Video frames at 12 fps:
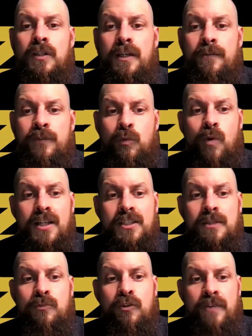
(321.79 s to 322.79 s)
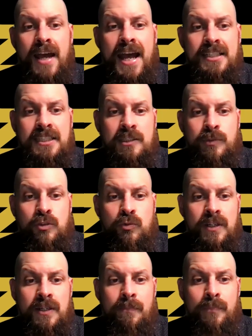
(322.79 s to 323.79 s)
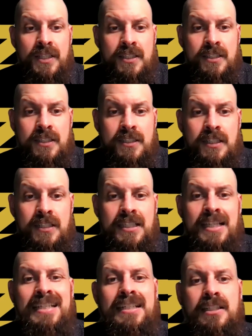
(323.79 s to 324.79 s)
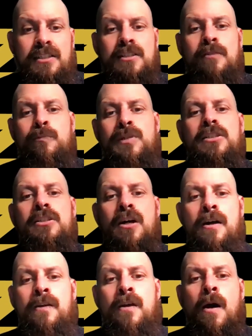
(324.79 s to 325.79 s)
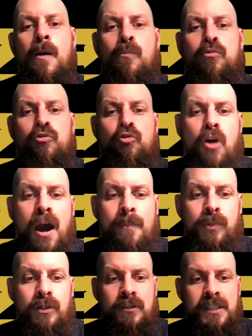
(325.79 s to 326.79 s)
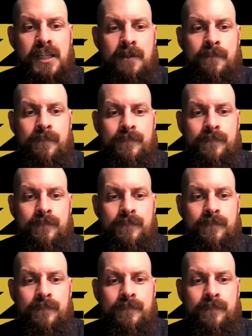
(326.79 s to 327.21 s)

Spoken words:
If you want to move assets between businesses, it needs to be done properly.